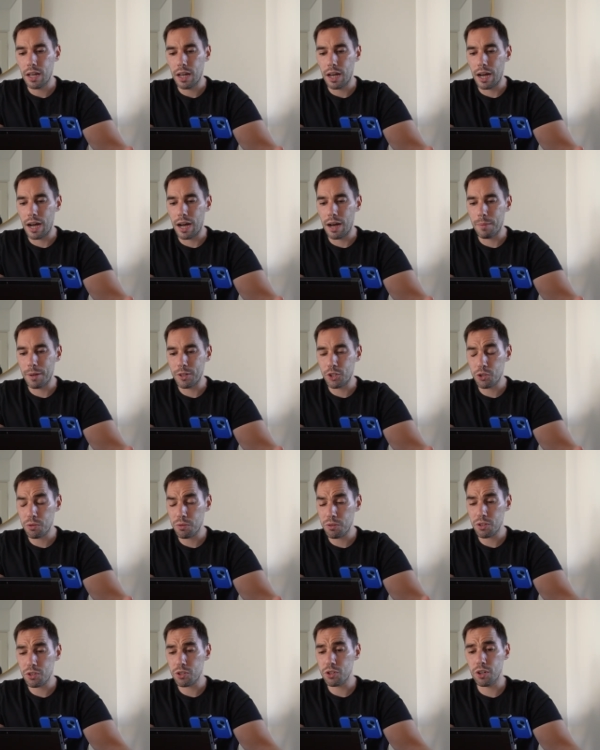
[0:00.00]
I just
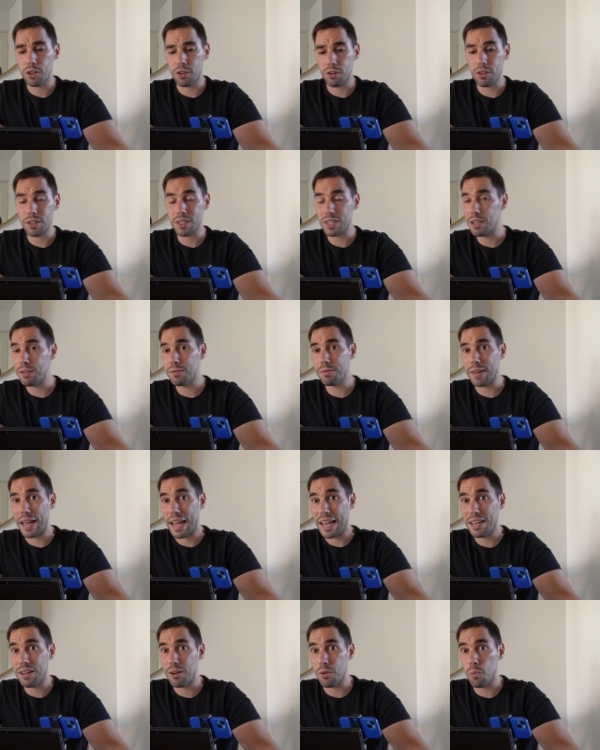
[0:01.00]
wanted to turn it on and see if
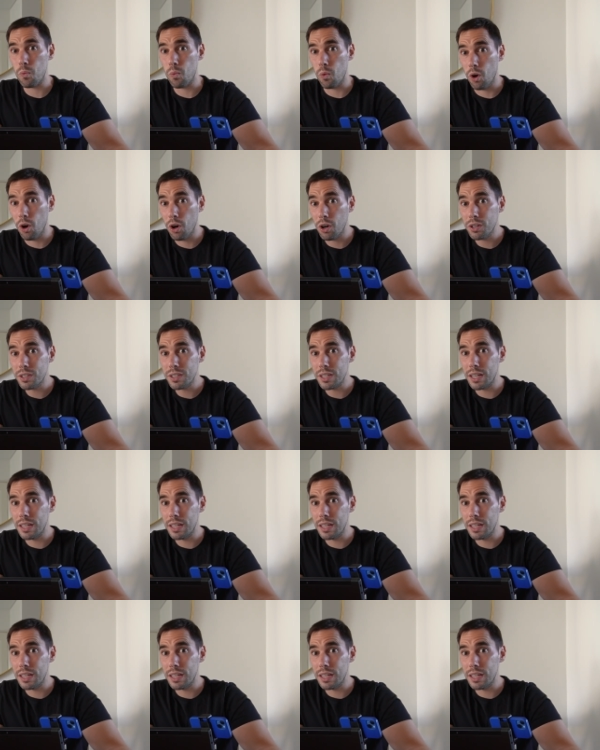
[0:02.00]
A, it worked,